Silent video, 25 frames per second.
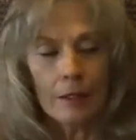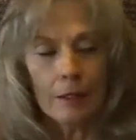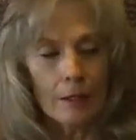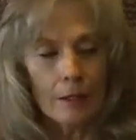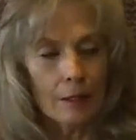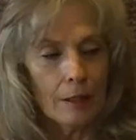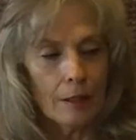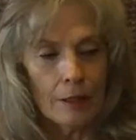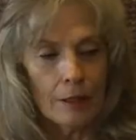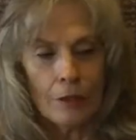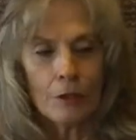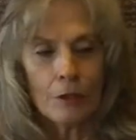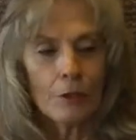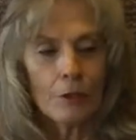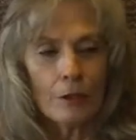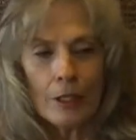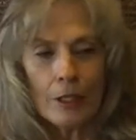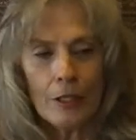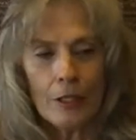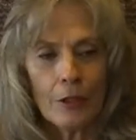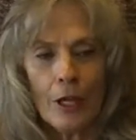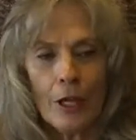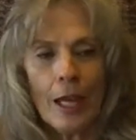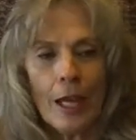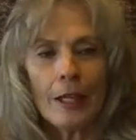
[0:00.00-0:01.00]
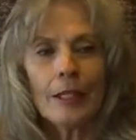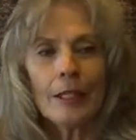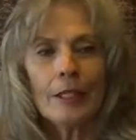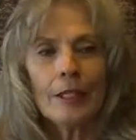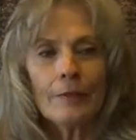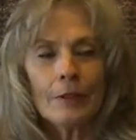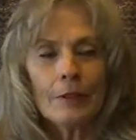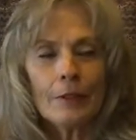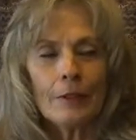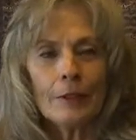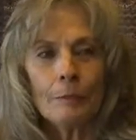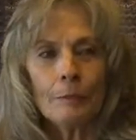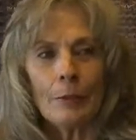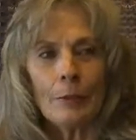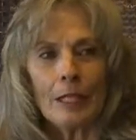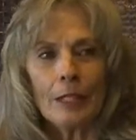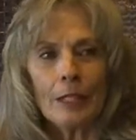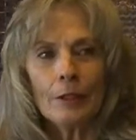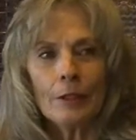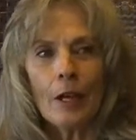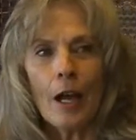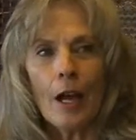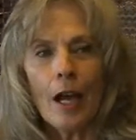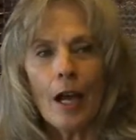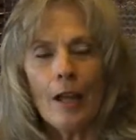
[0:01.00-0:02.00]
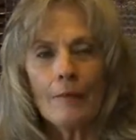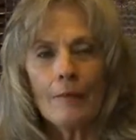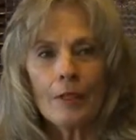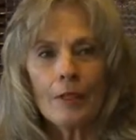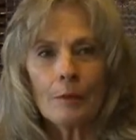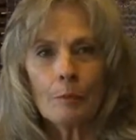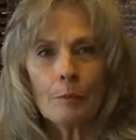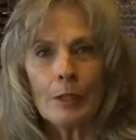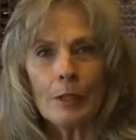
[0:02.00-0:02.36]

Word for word: You, you can't live, be alive and